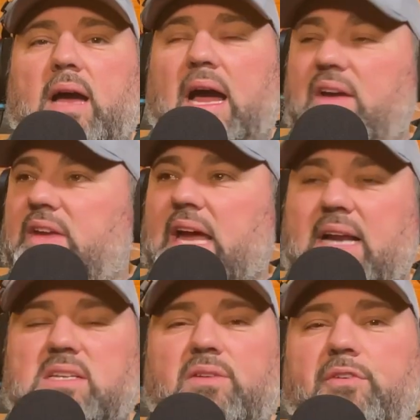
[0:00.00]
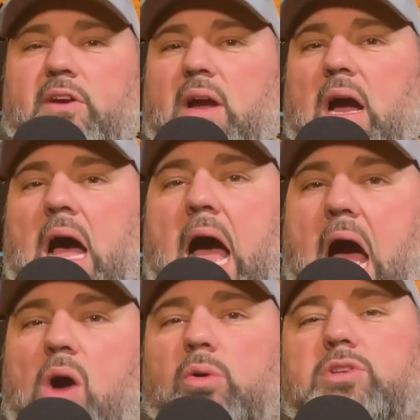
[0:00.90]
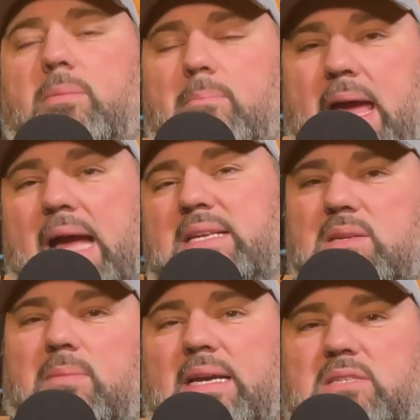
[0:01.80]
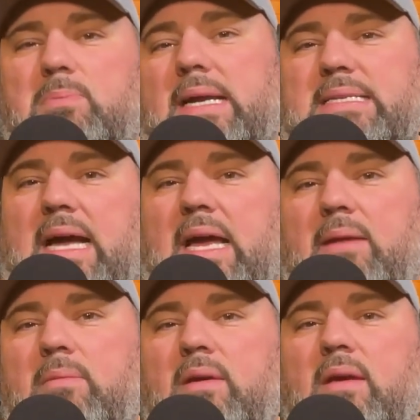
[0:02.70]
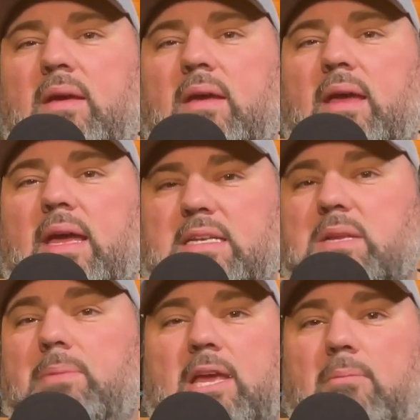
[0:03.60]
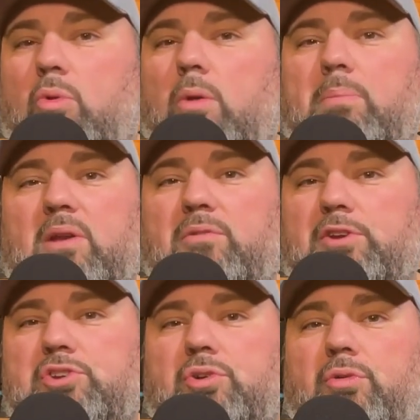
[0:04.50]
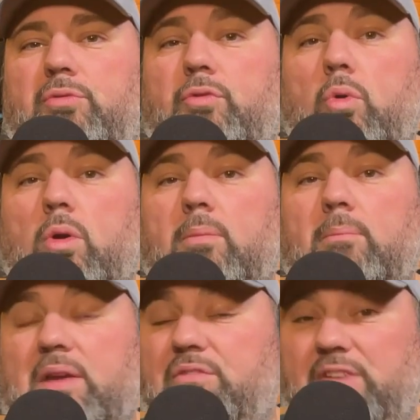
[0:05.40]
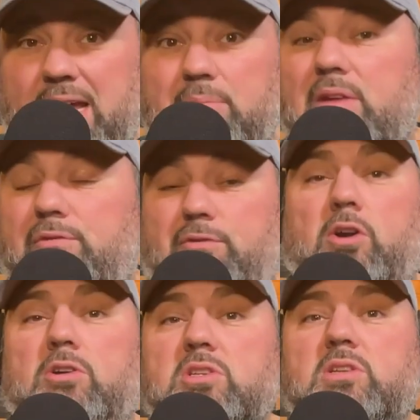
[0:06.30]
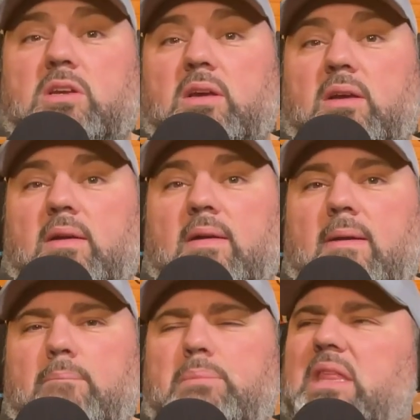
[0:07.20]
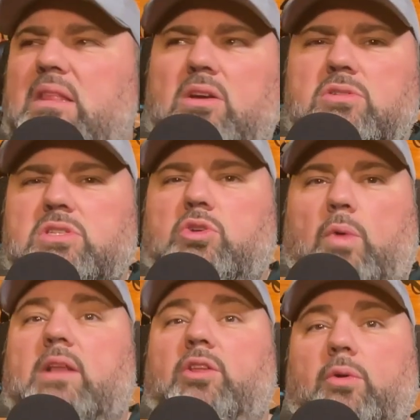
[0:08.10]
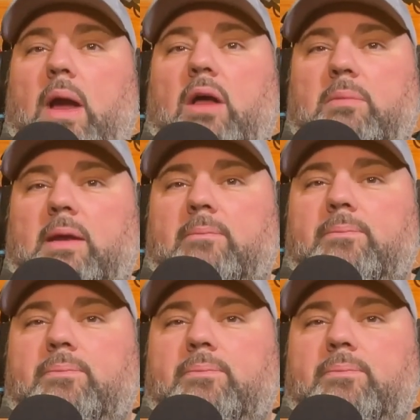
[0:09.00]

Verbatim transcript: I've got to figure out how to maximize my time and to make it more beneficial for my family first, but then those directly around me.